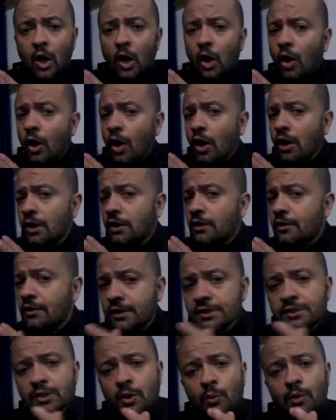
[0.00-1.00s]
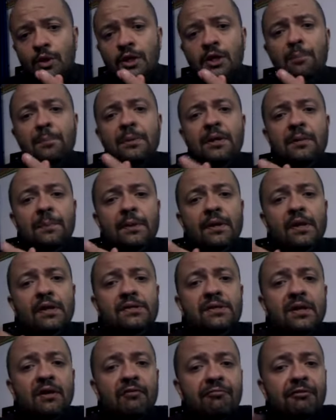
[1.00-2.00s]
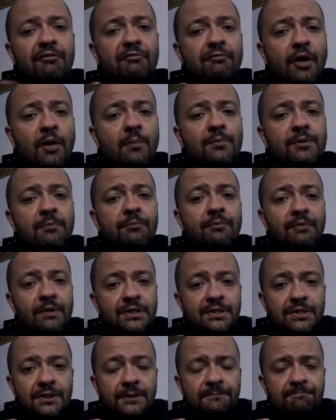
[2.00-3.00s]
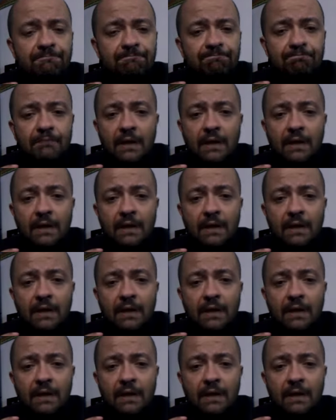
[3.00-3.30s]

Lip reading: All across the world, people are suffering from depression,